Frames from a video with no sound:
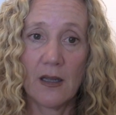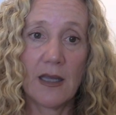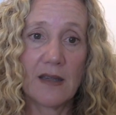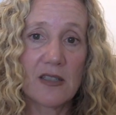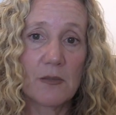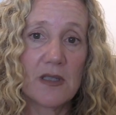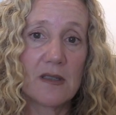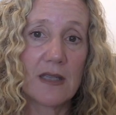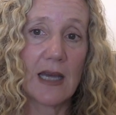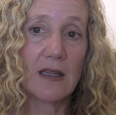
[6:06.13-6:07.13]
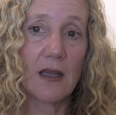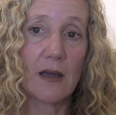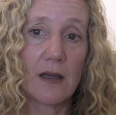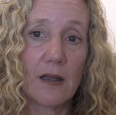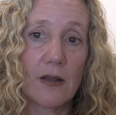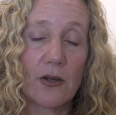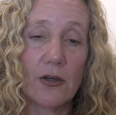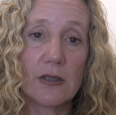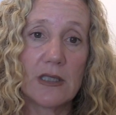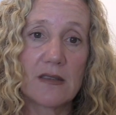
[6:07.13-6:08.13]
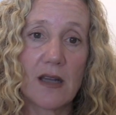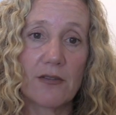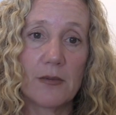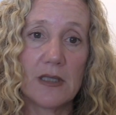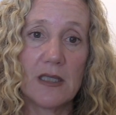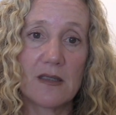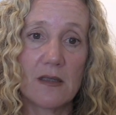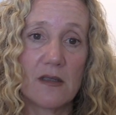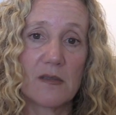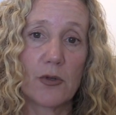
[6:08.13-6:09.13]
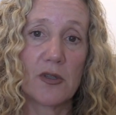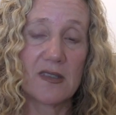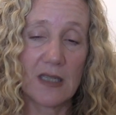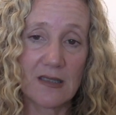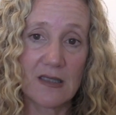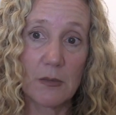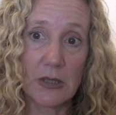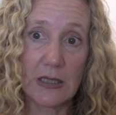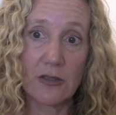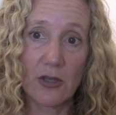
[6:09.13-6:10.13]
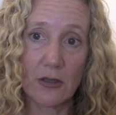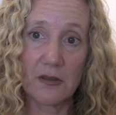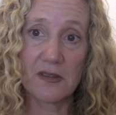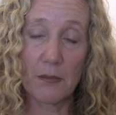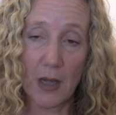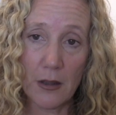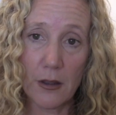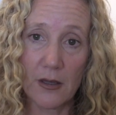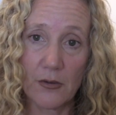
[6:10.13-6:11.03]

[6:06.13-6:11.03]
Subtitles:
The estimate is that the Congolese government needs to disburse $60 million a month